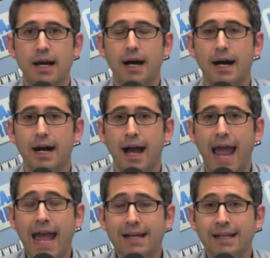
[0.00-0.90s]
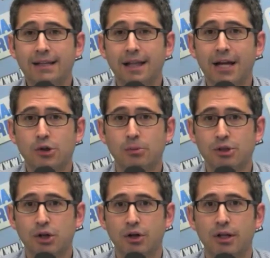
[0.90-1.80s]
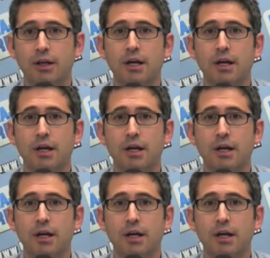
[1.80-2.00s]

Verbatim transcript: uh, and intellectual maturity.